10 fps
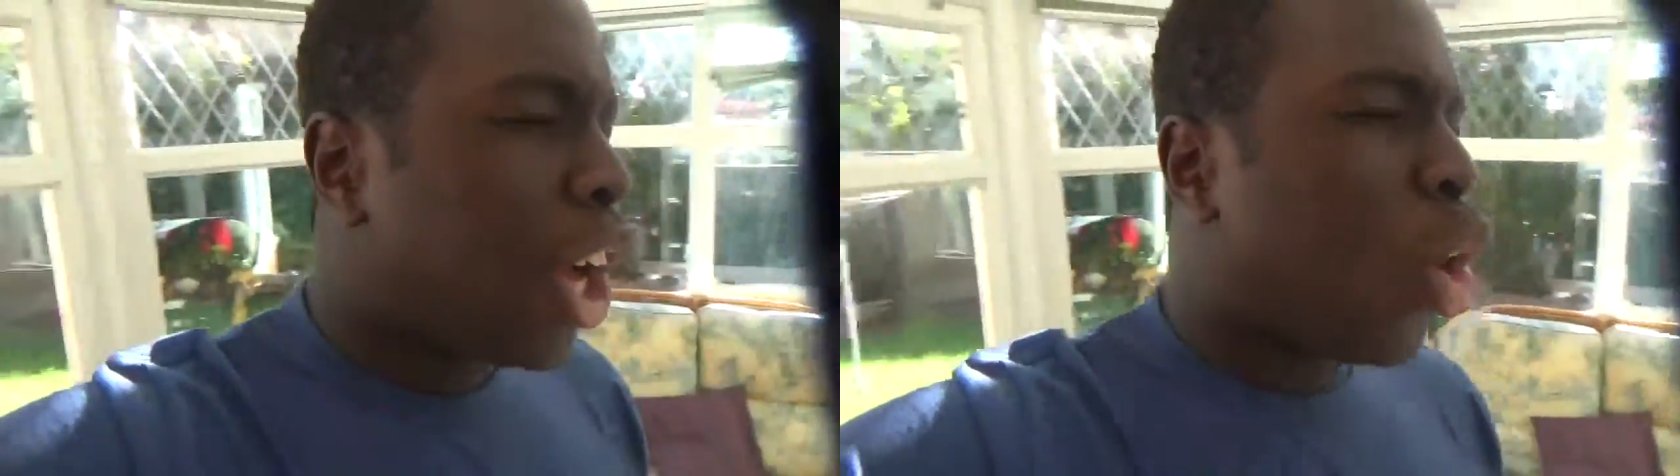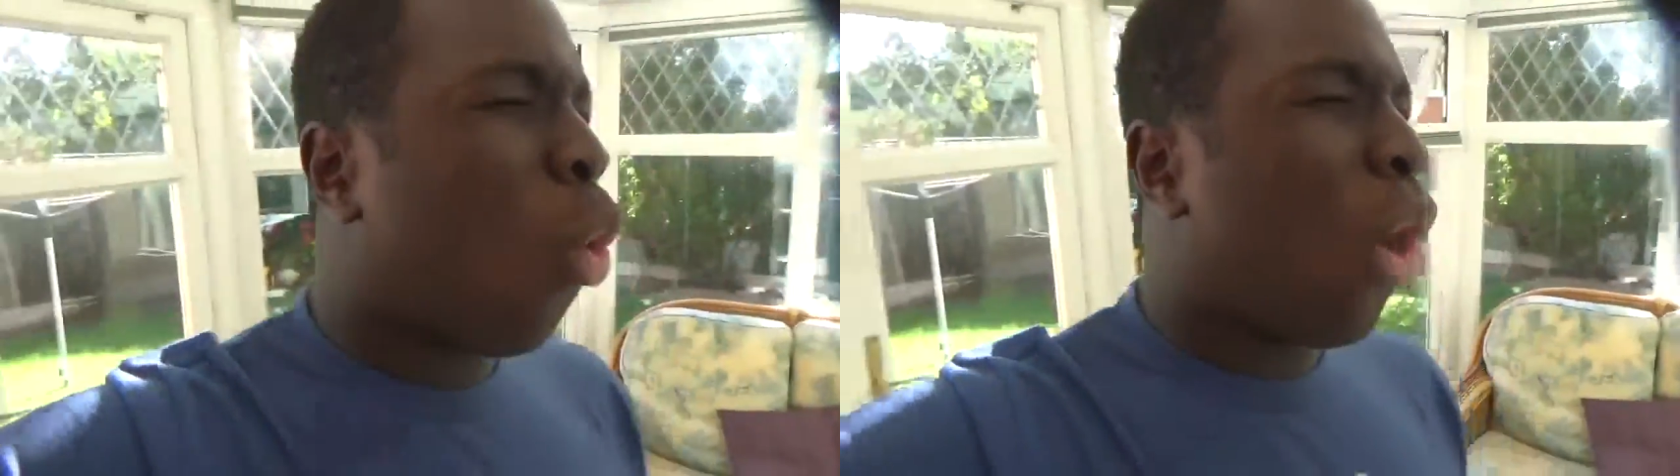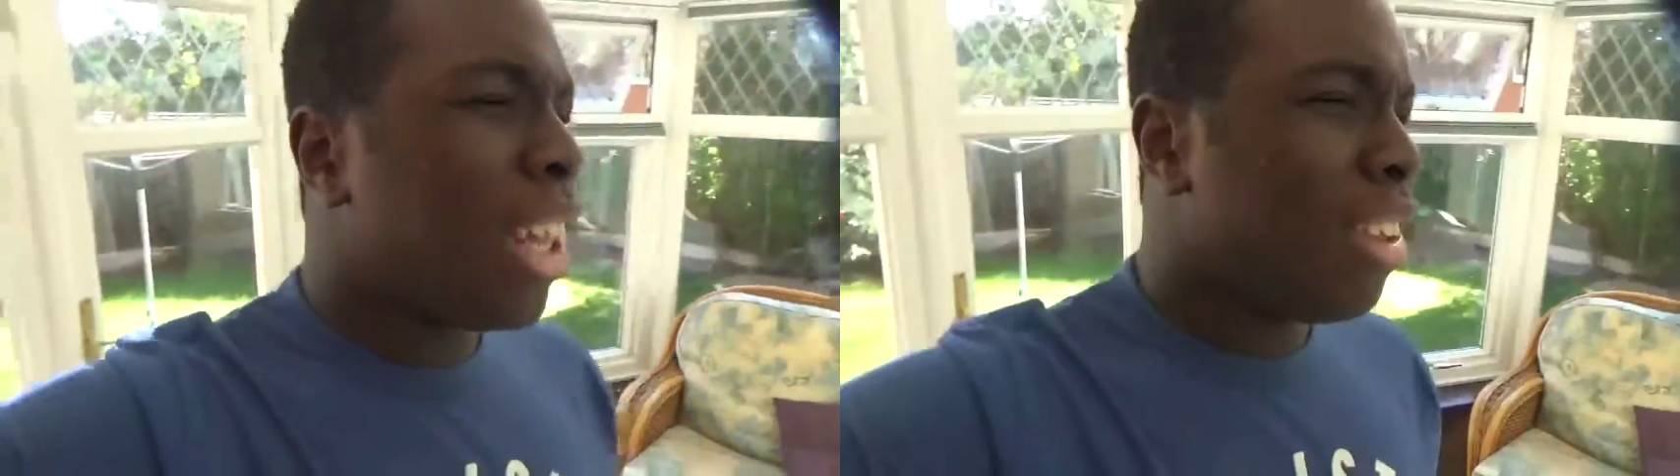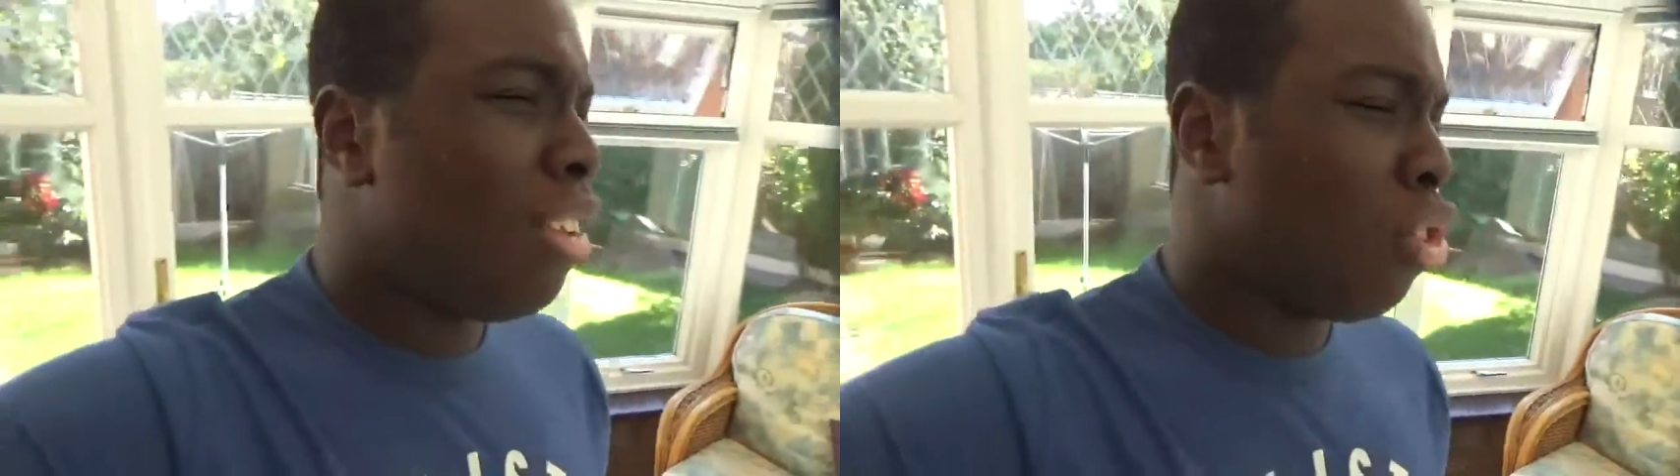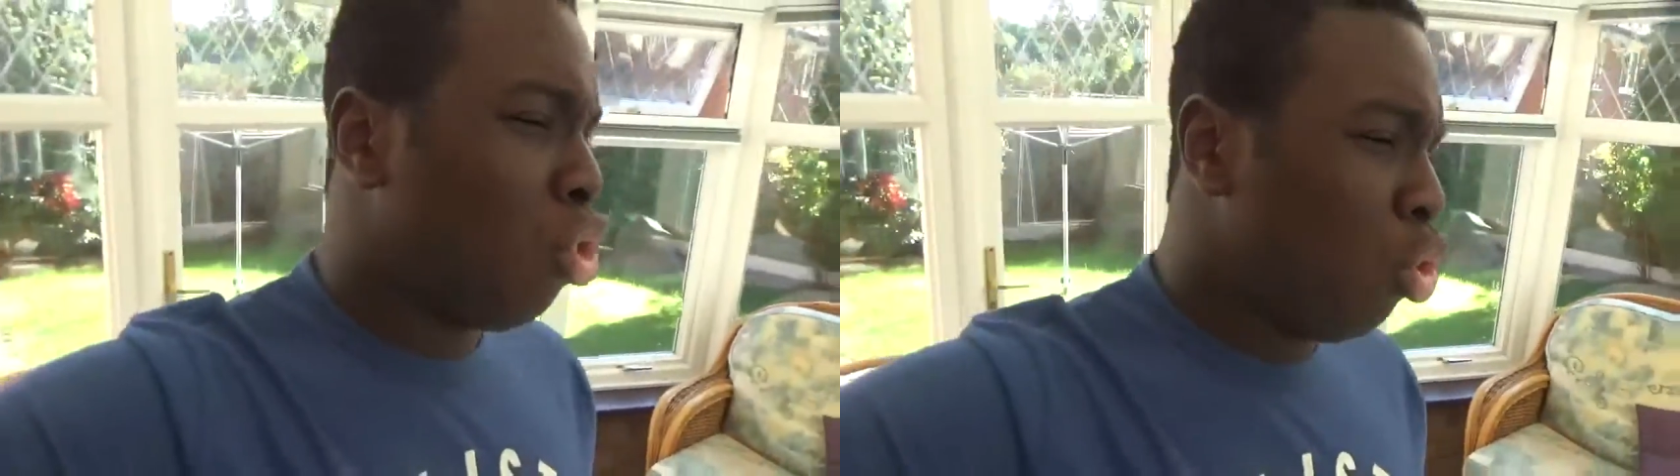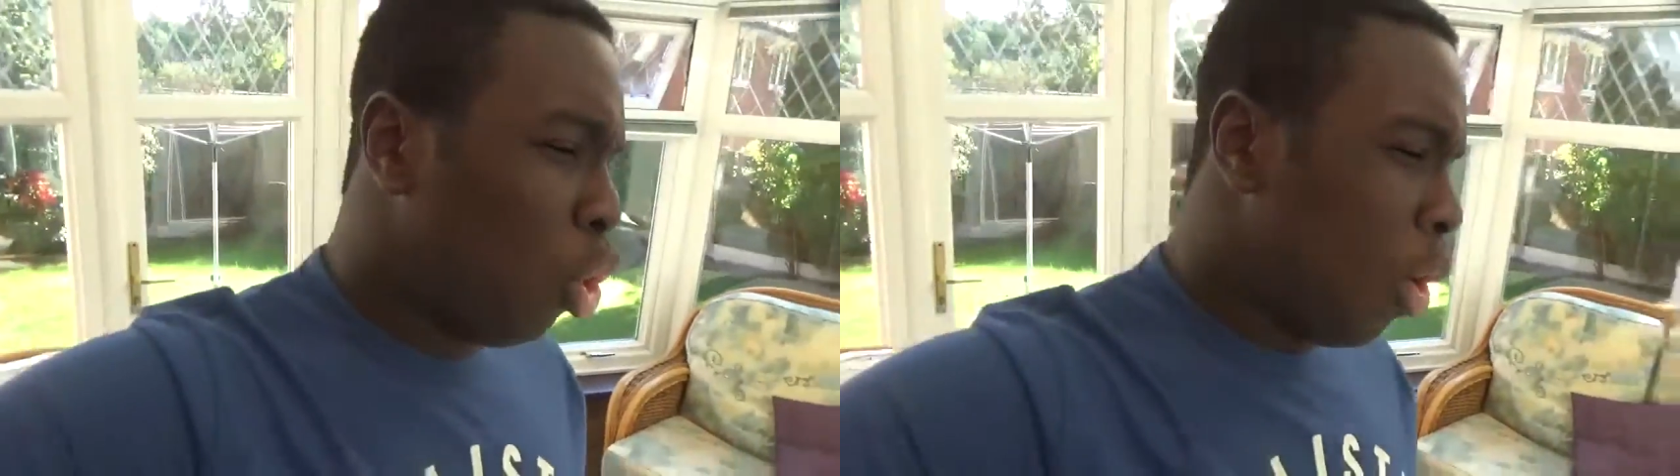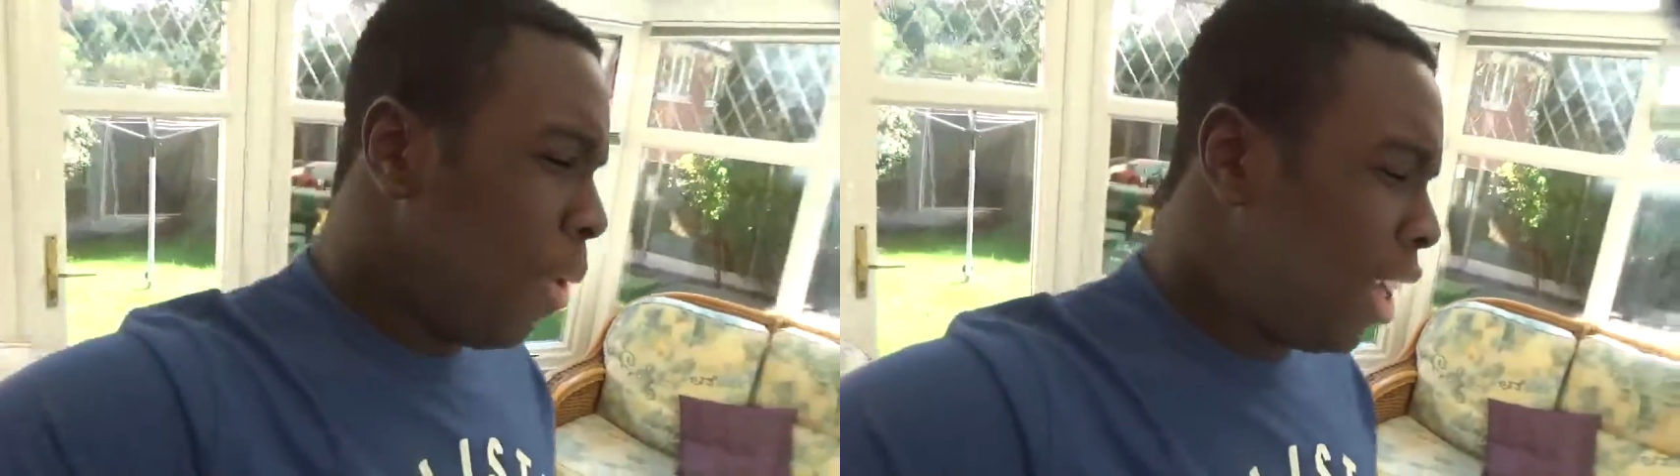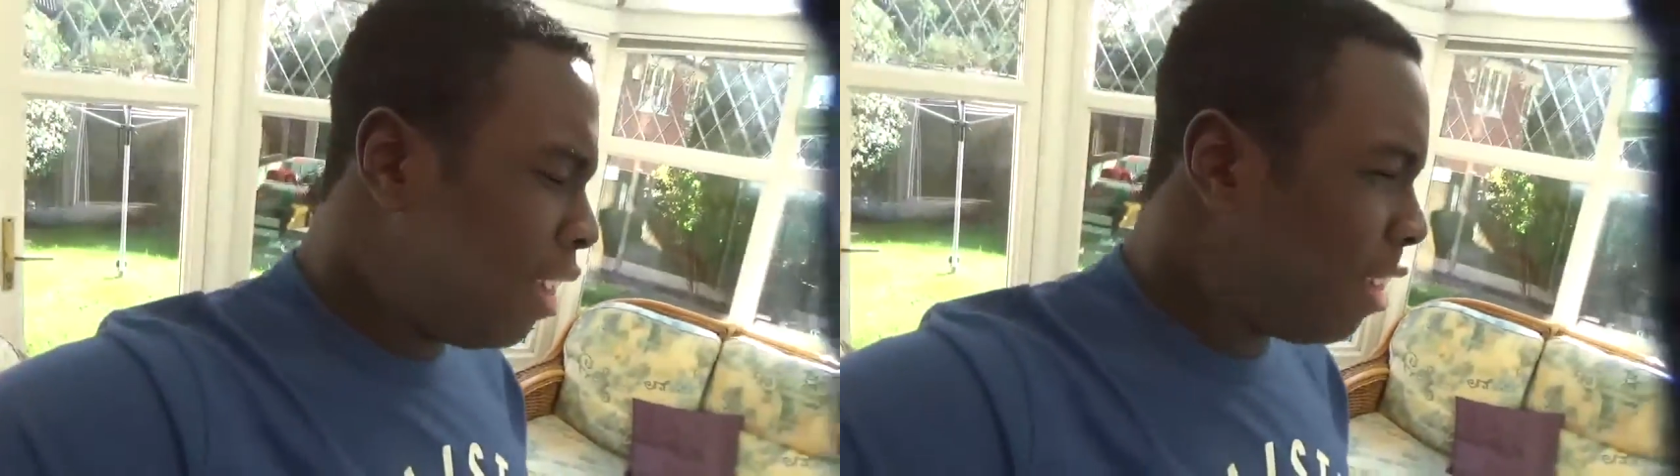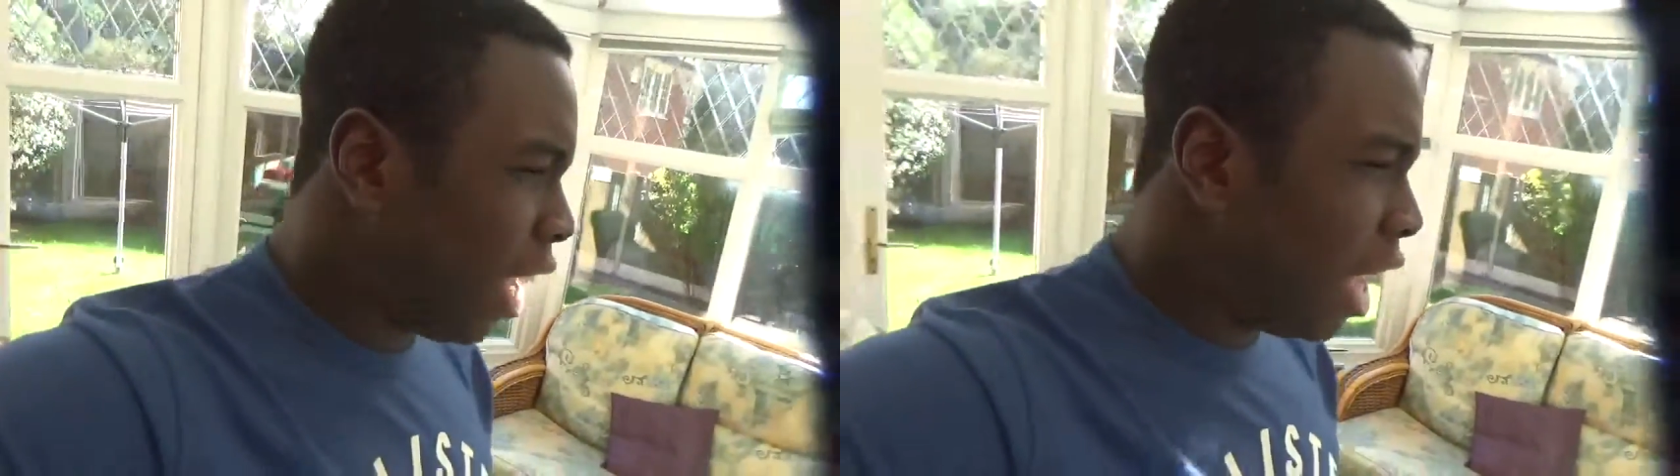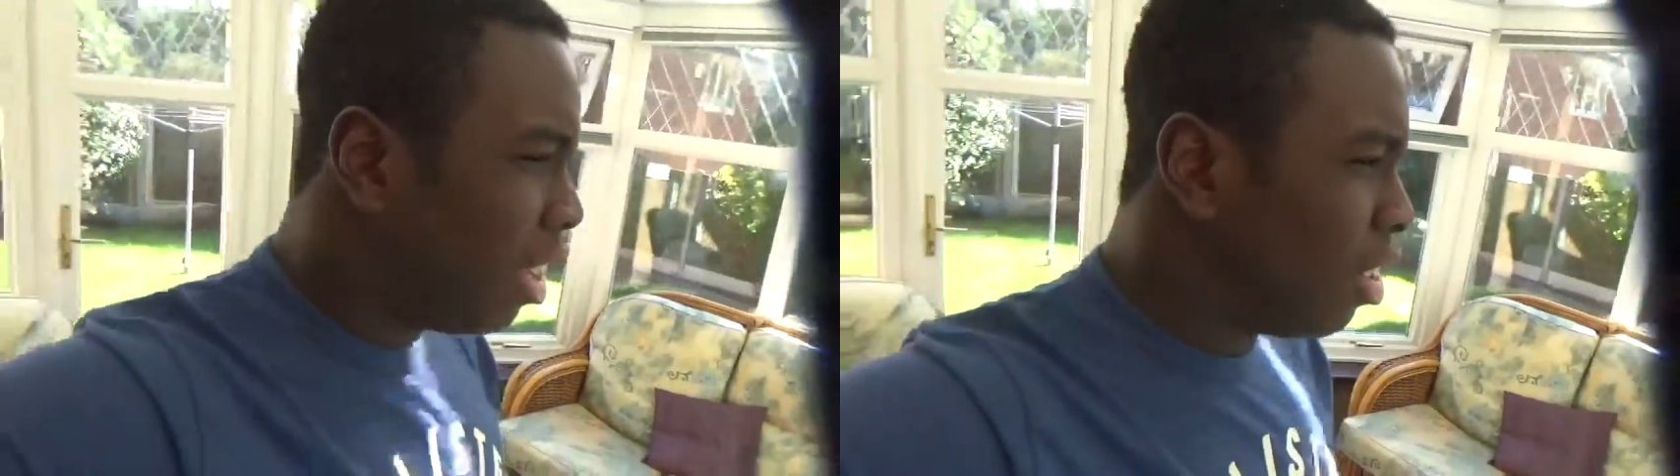quite disturbing
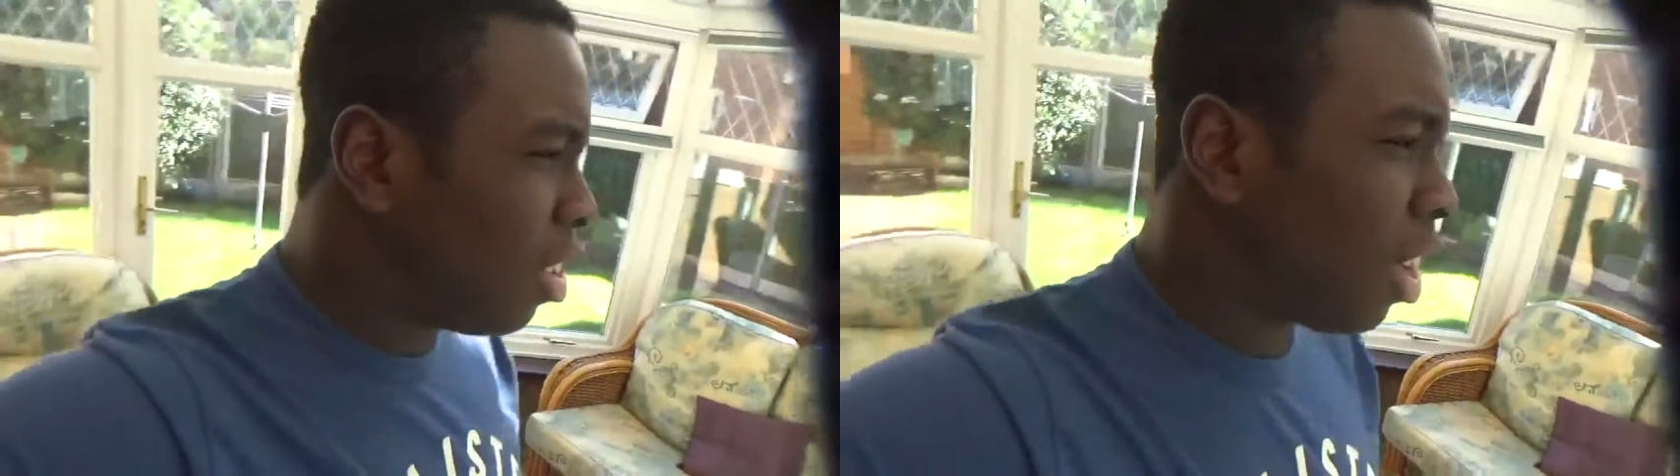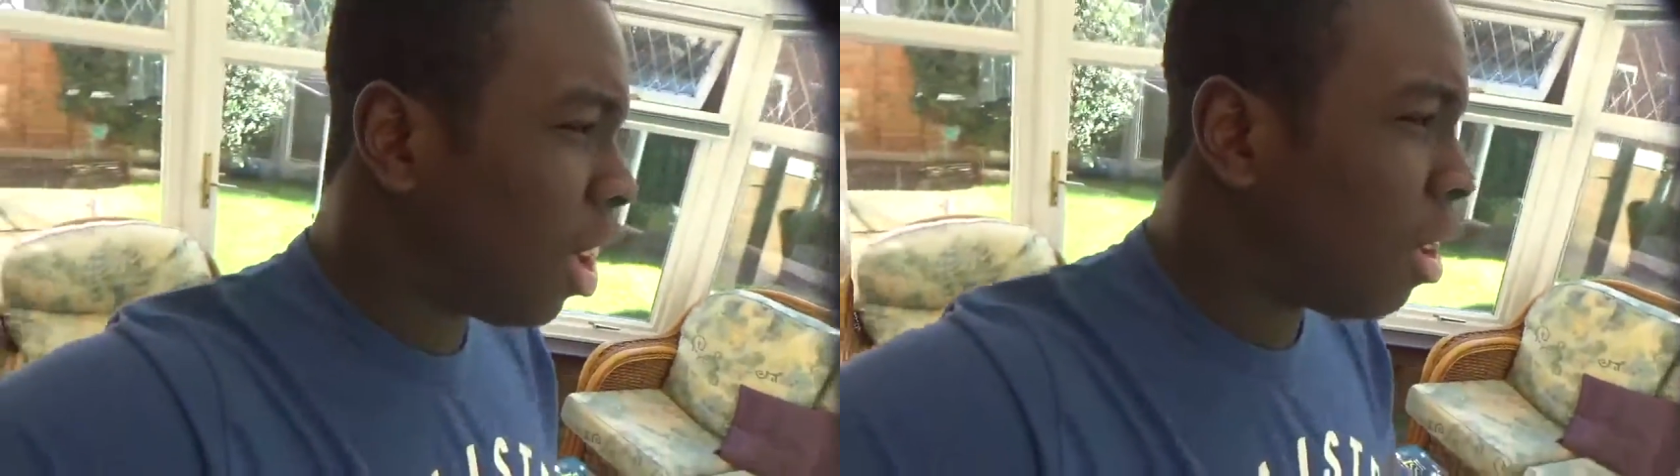things